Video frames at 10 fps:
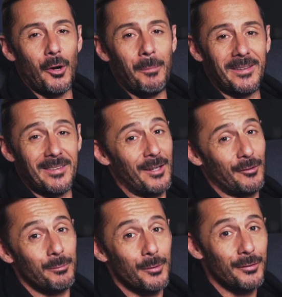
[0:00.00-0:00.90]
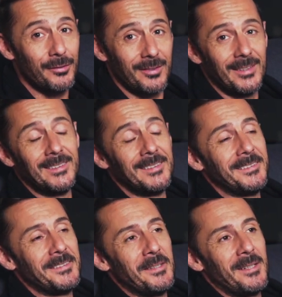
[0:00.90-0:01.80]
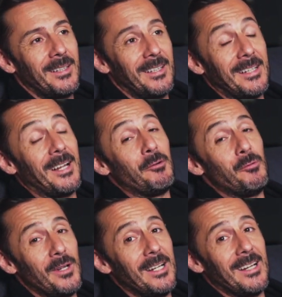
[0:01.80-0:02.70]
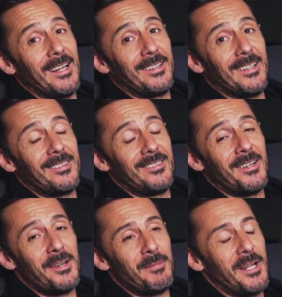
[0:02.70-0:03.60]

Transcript: commentator booth, and I really liked that time.